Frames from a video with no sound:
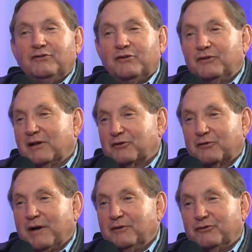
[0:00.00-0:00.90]
says he has a
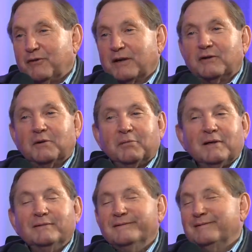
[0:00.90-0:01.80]
great instructor,
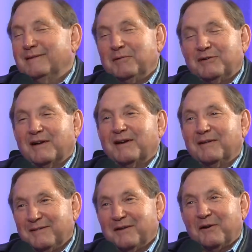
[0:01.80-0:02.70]
but let me tell you,
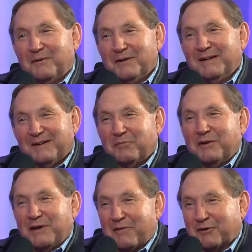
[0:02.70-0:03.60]
you know,
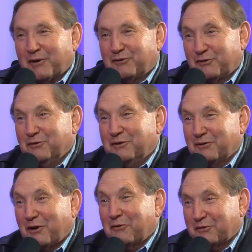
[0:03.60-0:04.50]
when you have a great student,
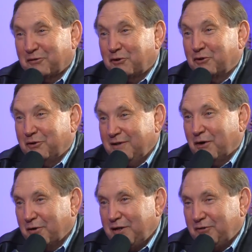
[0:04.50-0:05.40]
it's always, you
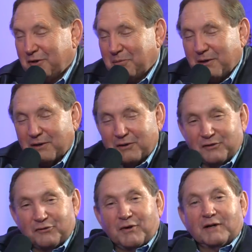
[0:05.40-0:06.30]
know, easy to be a good
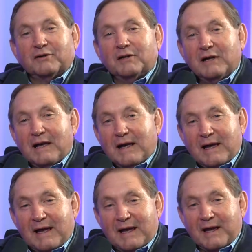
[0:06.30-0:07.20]
instructor.
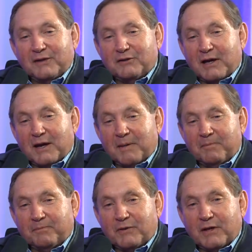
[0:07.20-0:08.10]
And
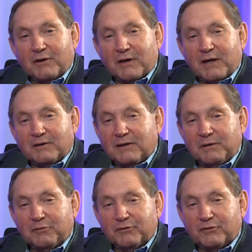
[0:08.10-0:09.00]
you know, and
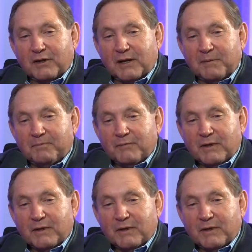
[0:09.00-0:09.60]
he was a